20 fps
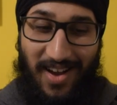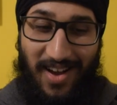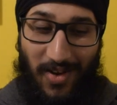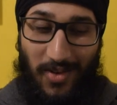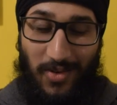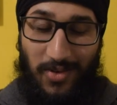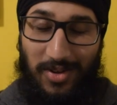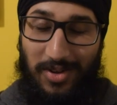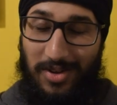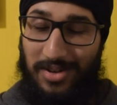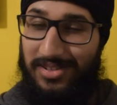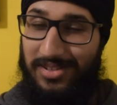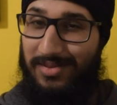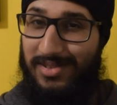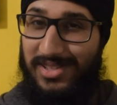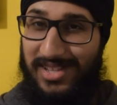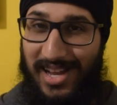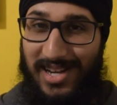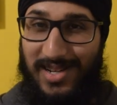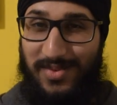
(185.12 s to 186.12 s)
Hulk
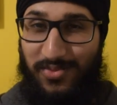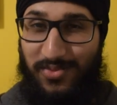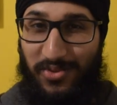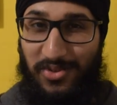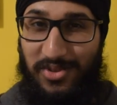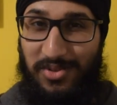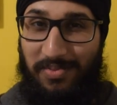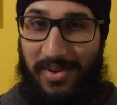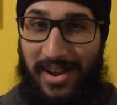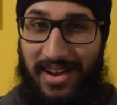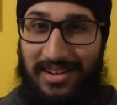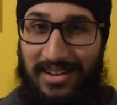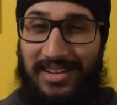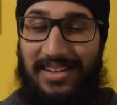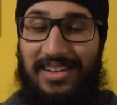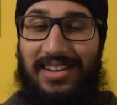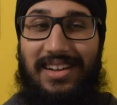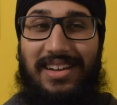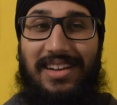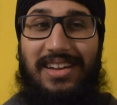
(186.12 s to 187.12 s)
slash Bruce
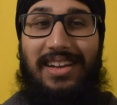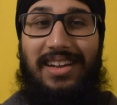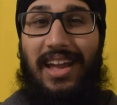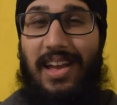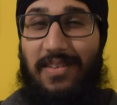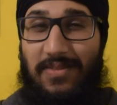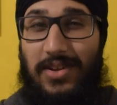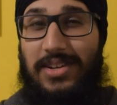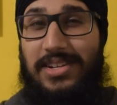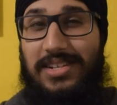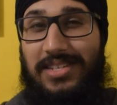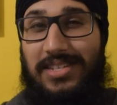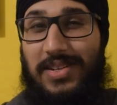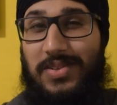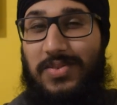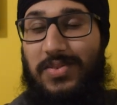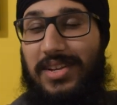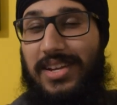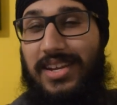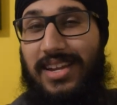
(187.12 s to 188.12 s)
Banner. If you
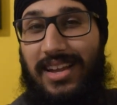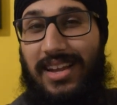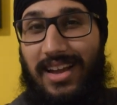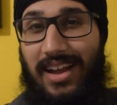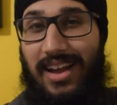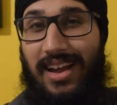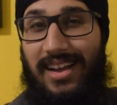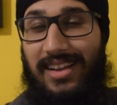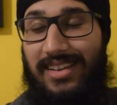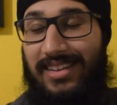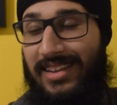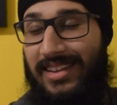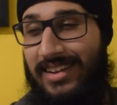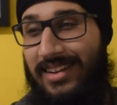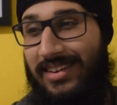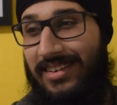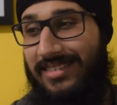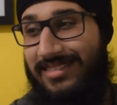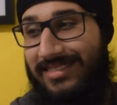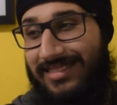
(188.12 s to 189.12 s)
disagree, you
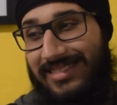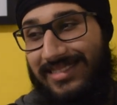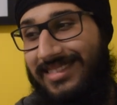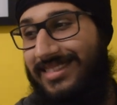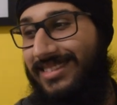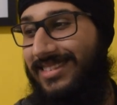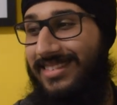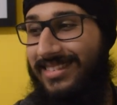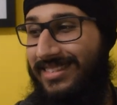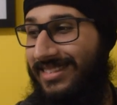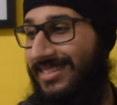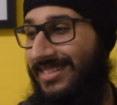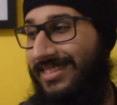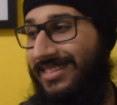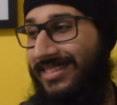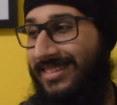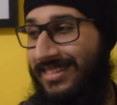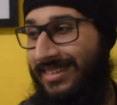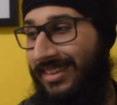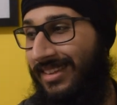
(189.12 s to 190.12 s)
know,
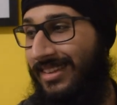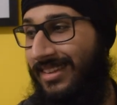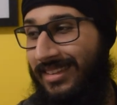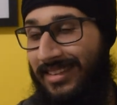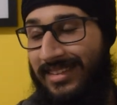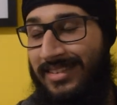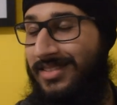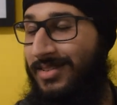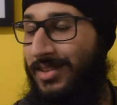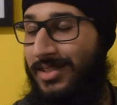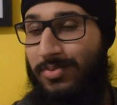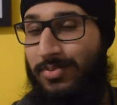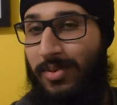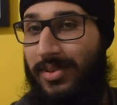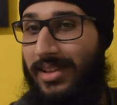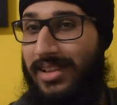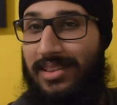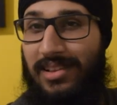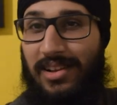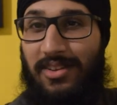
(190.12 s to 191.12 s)
you just
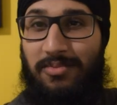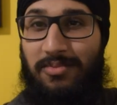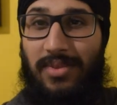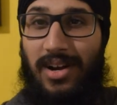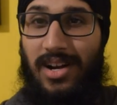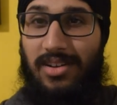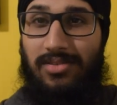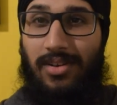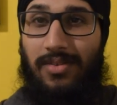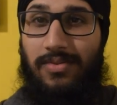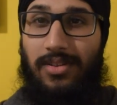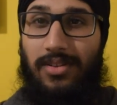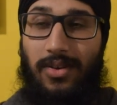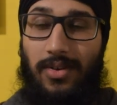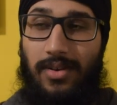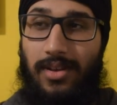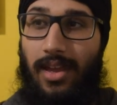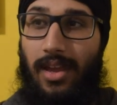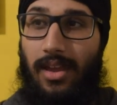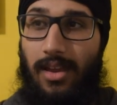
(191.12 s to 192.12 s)
probably love Mark Ruffalo
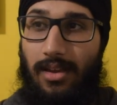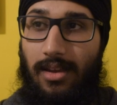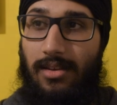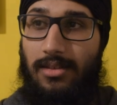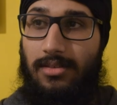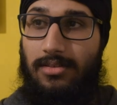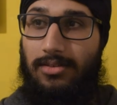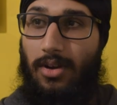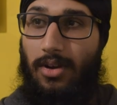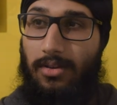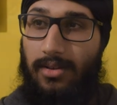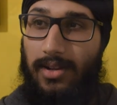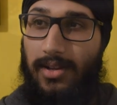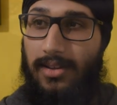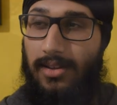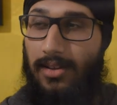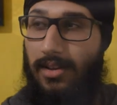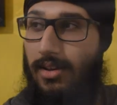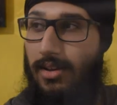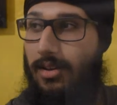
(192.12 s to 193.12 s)
going, "Hey,
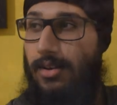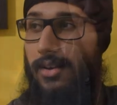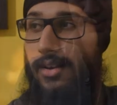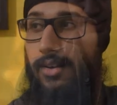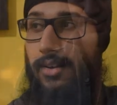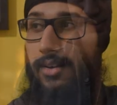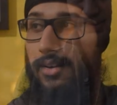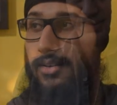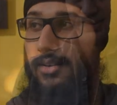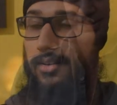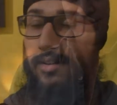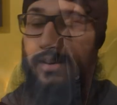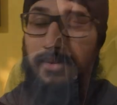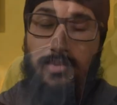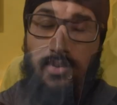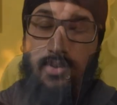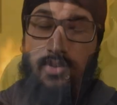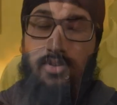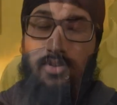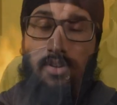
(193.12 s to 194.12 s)
Tony, uh, I'm
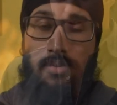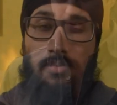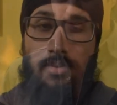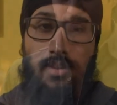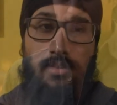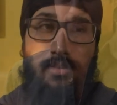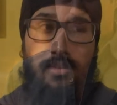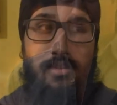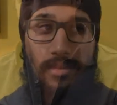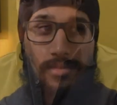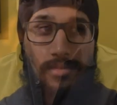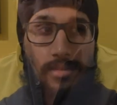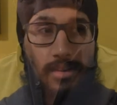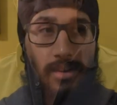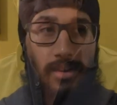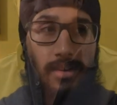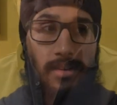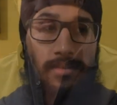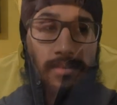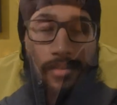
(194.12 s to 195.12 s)
not sure about this.
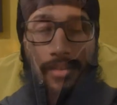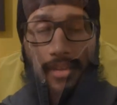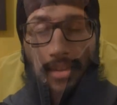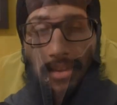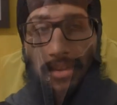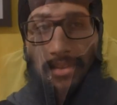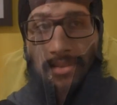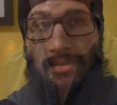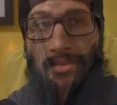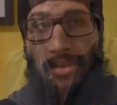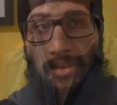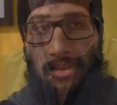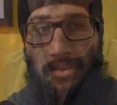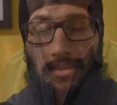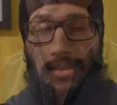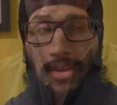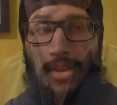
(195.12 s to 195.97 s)
Oh, yeah, no." Nah.